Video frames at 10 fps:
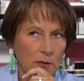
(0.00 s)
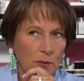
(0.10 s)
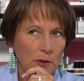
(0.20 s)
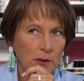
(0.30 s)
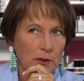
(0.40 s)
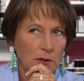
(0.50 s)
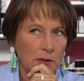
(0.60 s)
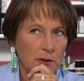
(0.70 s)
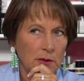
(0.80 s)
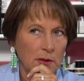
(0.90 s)
Which
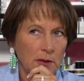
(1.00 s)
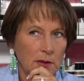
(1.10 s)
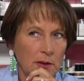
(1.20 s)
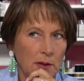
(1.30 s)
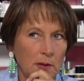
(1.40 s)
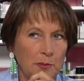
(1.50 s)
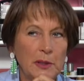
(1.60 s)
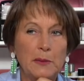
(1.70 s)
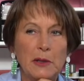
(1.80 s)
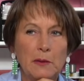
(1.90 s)

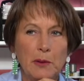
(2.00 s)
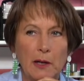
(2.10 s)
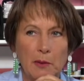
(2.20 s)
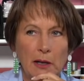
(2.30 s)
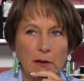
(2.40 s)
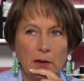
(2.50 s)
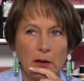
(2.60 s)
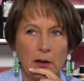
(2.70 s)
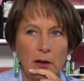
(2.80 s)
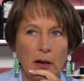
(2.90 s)
BB buddy bag?
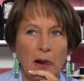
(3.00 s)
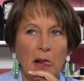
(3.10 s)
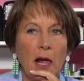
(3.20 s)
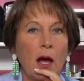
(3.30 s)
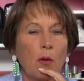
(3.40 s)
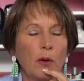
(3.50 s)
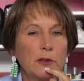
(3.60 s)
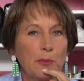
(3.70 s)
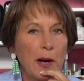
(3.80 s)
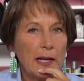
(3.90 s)
Oh.
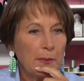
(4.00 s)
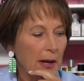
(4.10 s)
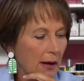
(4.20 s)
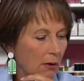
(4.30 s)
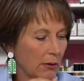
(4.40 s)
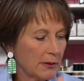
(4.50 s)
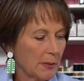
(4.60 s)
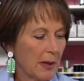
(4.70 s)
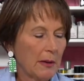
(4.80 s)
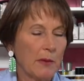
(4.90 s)
Which buddy bag holds
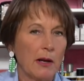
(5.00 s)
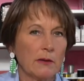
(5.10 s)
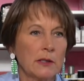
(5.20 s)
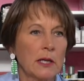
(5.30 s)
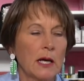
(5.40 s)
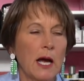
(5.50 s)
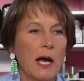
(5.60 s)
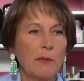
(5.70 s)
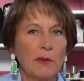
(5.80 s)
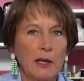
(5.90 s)
the paint bottles?
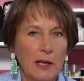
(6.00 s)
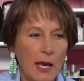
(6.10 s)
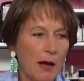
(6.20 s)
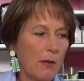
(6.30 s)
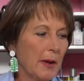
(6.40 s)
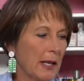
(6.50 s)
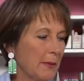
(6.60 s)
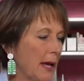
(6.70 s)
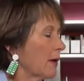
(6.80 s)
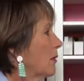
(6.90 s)
Um, the Gale buddy
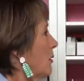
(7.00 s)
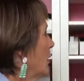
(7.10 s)
bag will